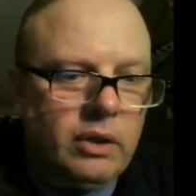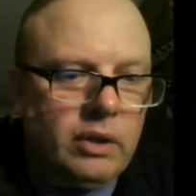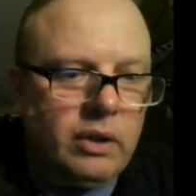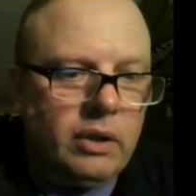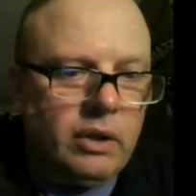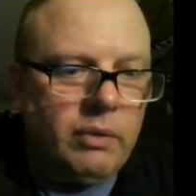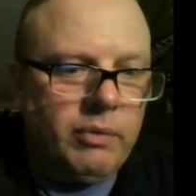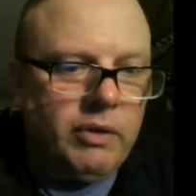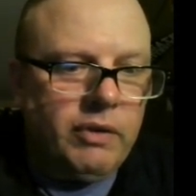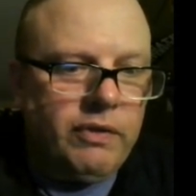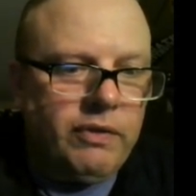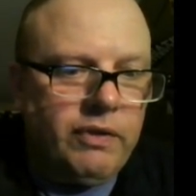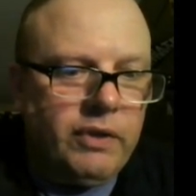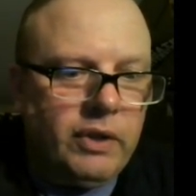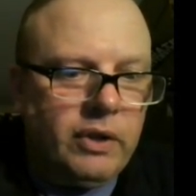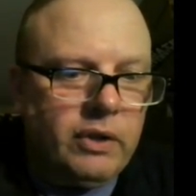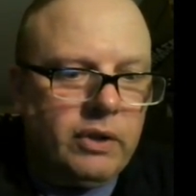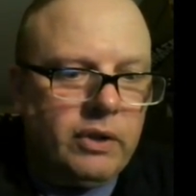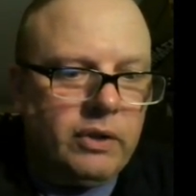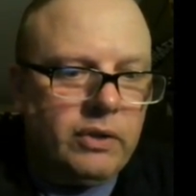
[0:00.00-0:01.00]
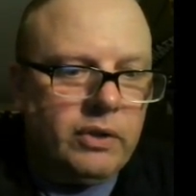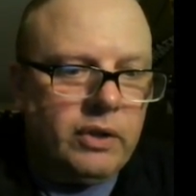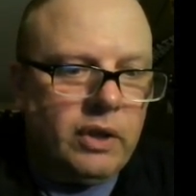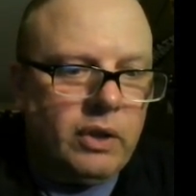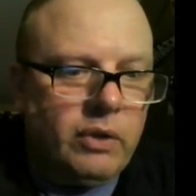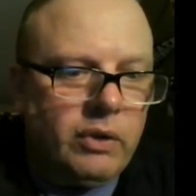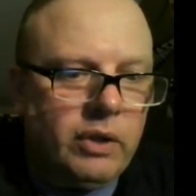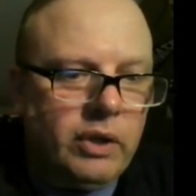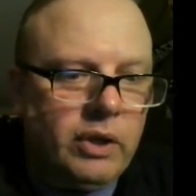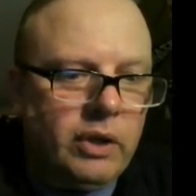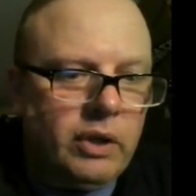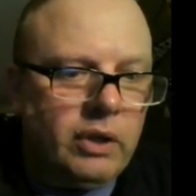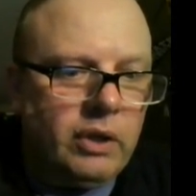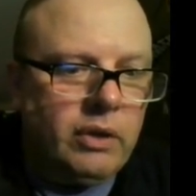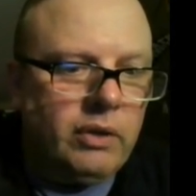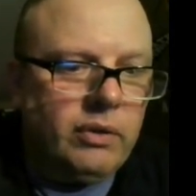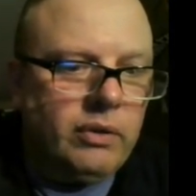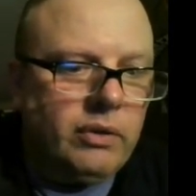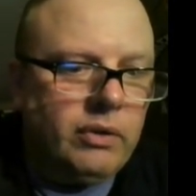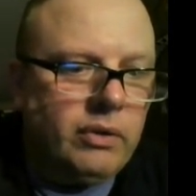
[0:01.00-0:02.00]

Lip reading: let me figure this out here.